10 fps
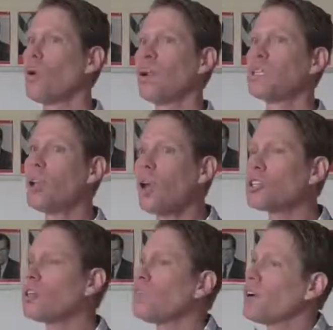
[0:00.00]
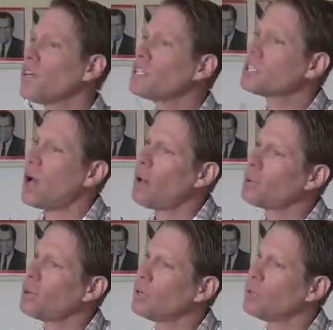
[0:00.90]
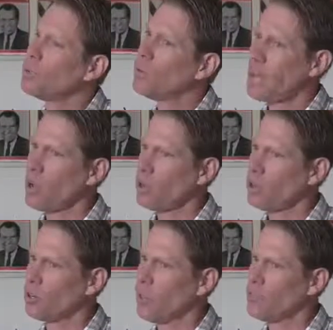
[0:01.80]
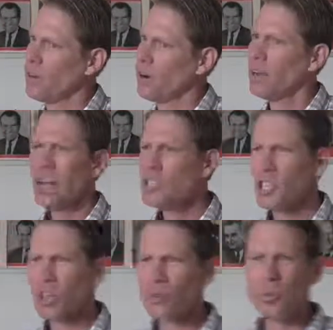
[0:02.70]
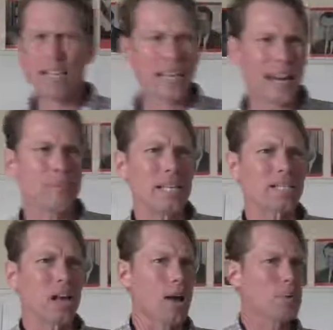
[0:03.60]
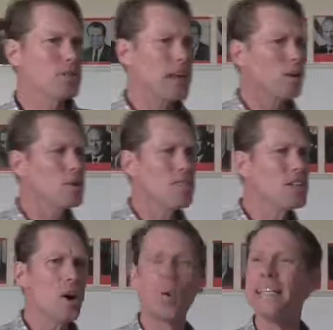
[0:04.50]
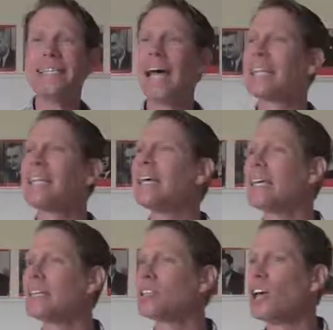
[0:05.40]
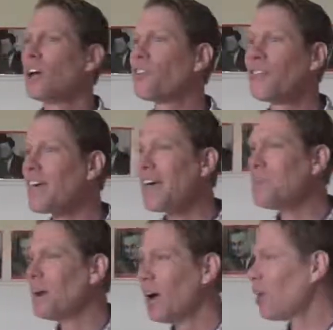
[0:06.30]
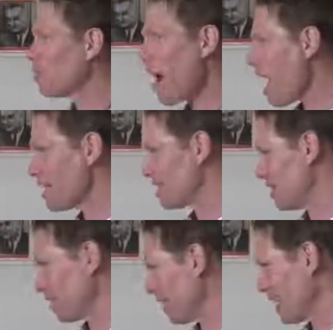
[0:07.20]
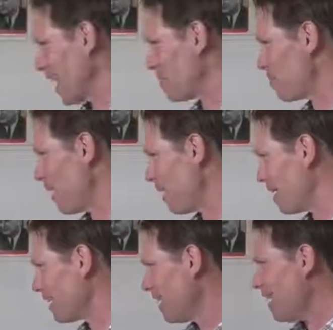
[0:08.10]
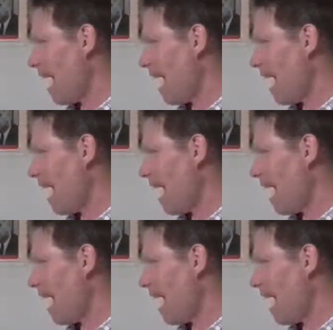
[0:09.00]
Well, adults are very somber when they go to a graveyard. Children can't be somber. They don't even know what death is. For them, hurrah, it's a different kind of park.